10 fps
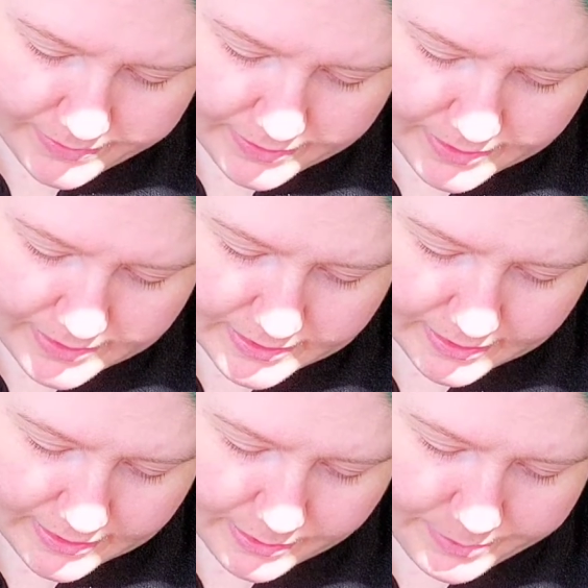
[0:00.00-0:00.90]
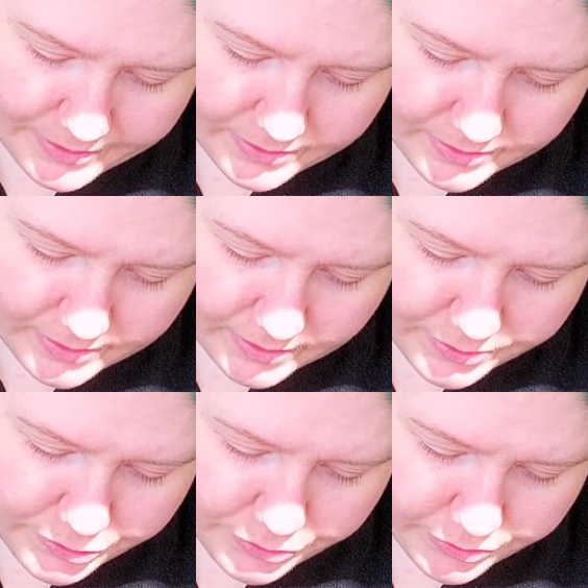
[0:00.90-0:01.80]
getahabed
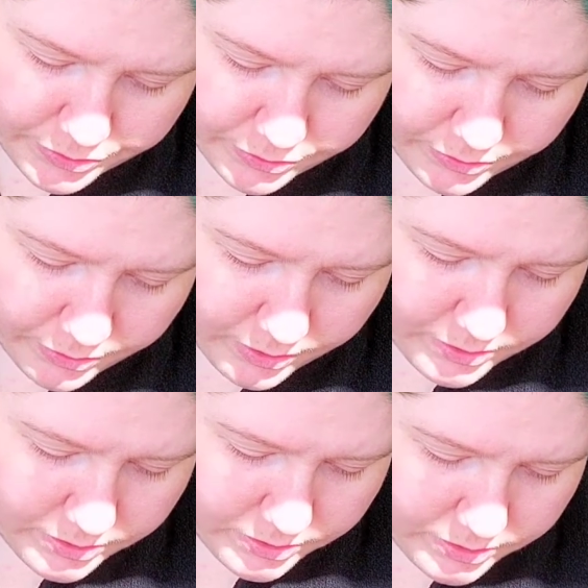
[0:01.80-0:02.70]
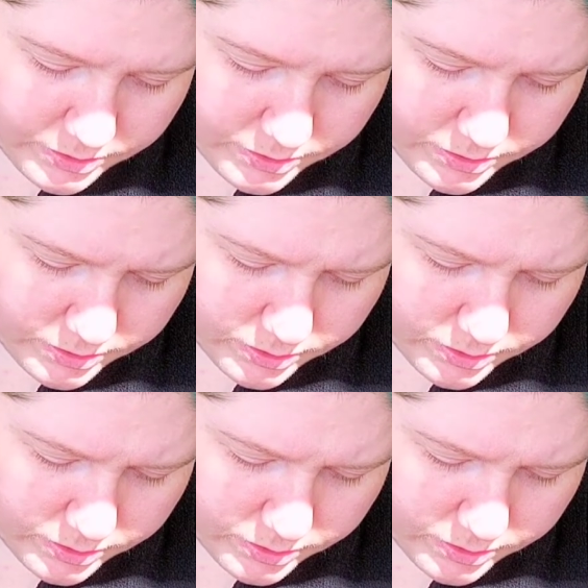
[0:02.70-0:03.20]
ashudgos